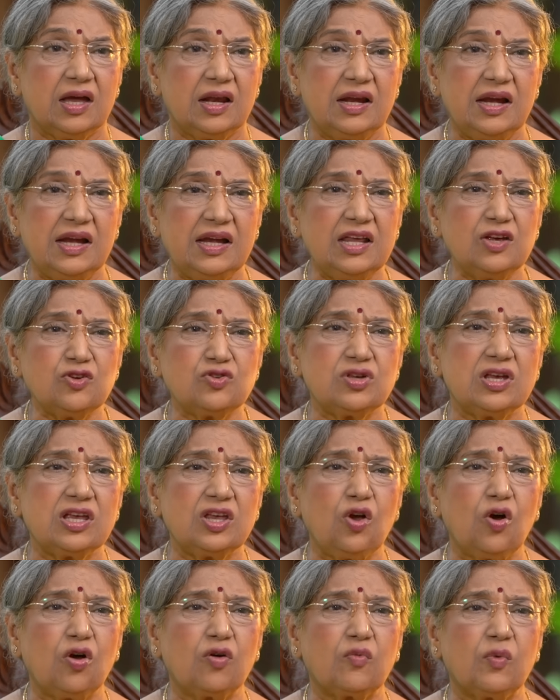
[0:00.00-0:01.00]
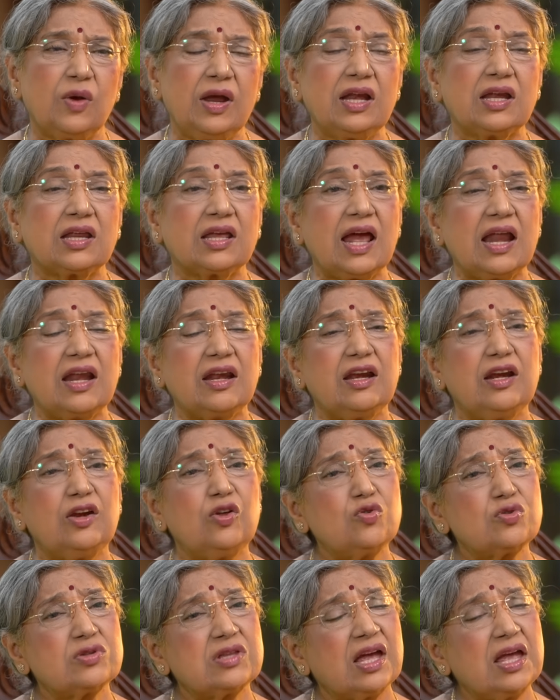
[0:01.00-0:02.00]
Reducing your weight can
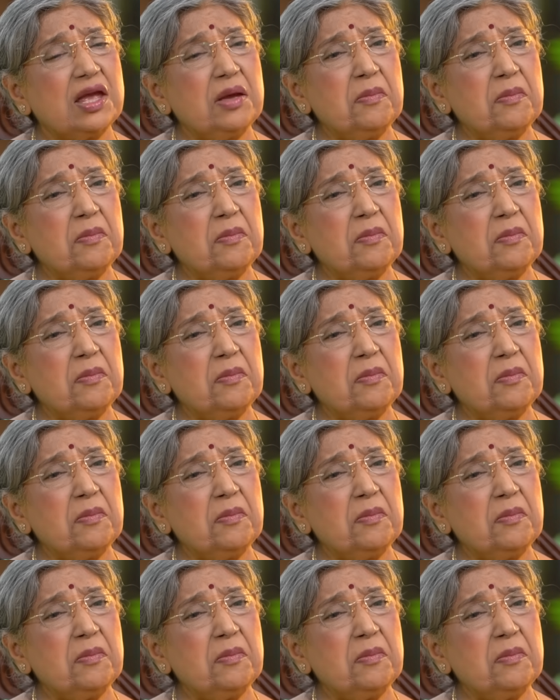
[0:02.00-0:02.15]
reduce the